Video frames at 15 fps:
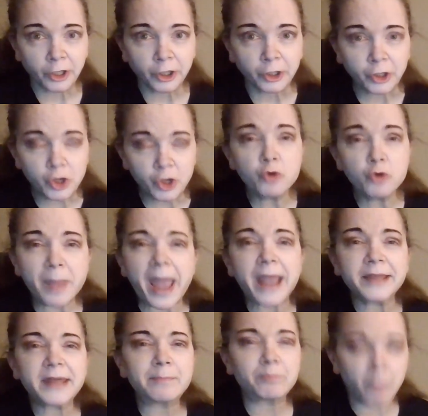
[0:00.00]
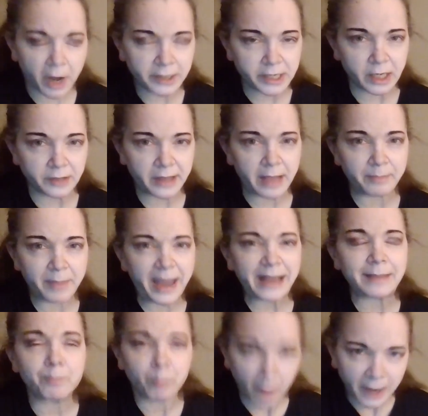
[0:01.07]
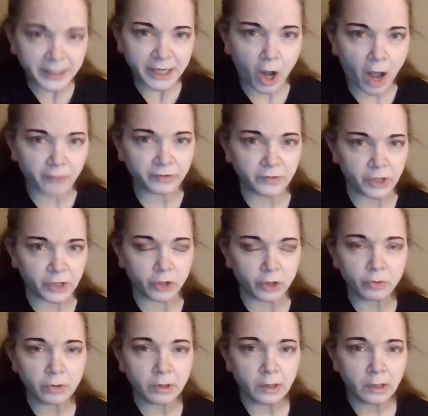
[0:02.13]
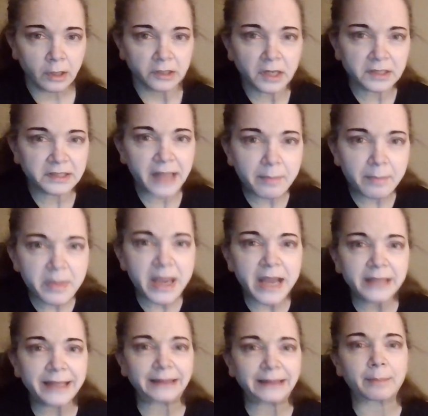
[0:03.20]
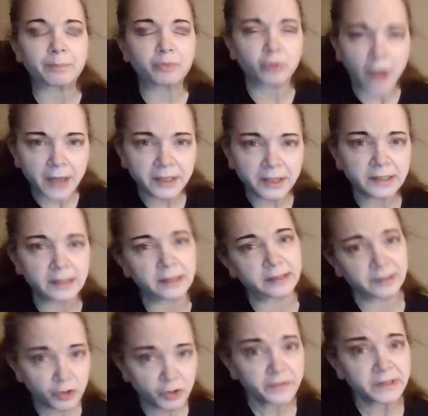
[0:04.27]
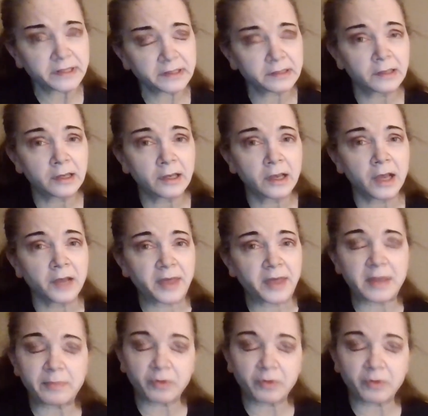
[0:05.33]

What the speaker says: You pay them money. They make money off of you. Does that mean that the product and the service that they